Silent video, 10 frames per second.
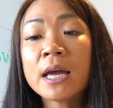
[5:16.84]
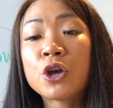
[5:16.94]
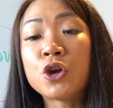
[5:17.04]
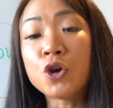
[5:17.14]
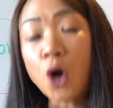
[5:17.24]

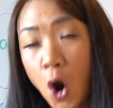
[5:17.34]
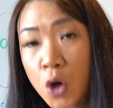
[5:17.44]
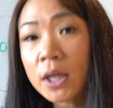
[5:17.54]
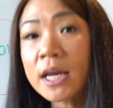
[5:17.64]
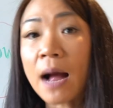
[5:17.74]
You
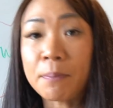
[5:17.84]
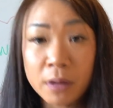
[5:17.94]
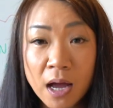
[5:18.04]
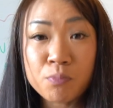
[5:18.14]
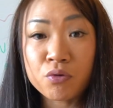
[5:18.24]
only
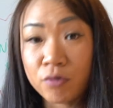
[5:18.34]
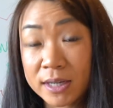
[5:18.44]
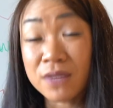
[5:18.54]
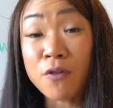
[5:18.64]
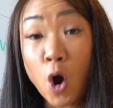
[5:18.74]
apply
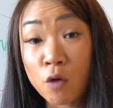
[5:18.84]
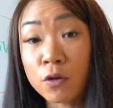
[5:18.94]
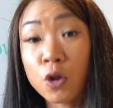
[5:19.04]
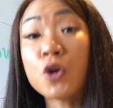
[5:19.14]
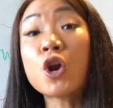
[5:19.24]
progressive
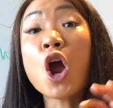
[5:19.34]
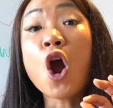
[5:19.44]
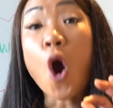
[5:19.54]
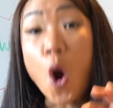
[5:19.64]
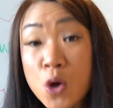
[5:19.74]
overload
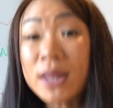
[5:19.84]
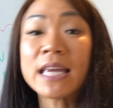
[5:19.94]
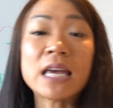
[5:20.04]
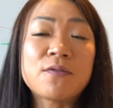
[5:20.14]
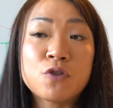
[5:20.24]

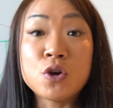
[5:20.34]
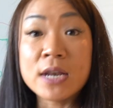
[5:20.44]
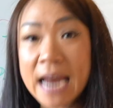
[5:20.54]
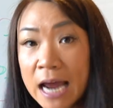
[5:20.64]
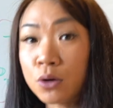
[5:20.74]
only if you
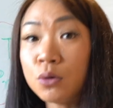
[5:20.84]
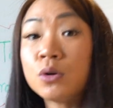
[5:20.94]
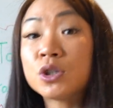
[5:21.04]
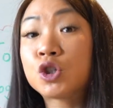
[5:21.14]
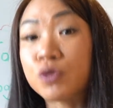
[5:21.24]
nail
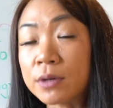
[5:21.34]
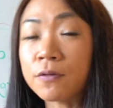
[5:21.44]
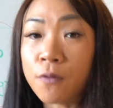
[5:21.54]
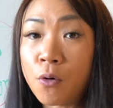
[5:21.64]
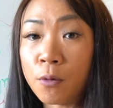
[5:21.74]
strict
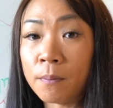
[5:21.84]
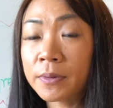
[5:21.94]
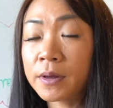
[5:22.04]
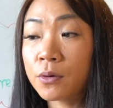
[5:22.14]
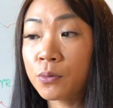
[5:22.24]
form
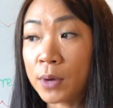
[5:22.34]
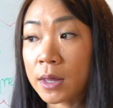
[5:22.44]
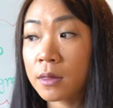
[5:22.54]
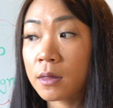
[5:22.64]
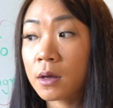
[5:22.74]

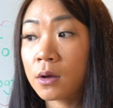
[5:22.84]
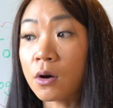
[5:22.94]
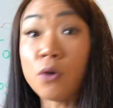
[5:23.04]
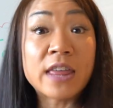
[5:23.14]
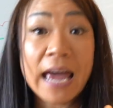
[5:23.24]
with
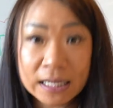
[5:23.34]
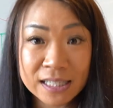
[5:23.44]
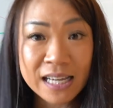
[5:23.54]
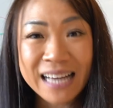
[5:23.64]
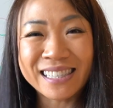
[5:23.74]
the
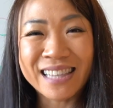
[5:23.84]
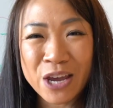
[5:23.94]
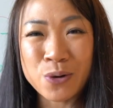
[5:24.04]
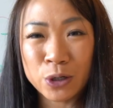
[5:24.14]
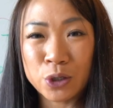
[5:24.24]
exercises that
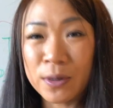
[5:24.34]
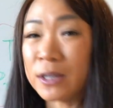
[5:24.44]
you are doing.